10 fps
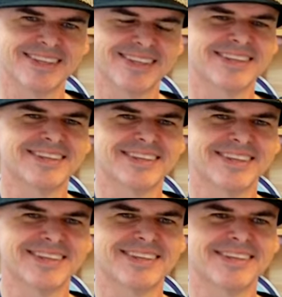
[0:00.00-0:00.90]

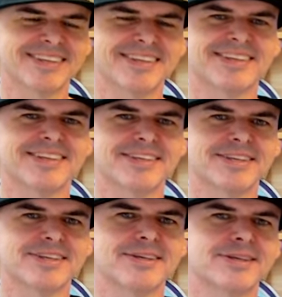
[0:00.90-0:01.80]

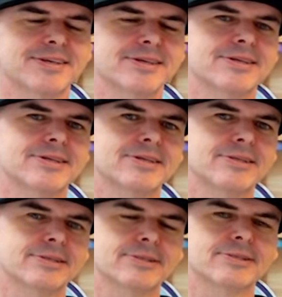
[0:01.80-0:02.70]

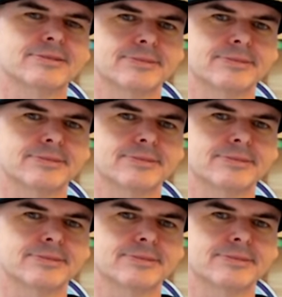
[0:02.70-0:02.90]
The person shown says nothing.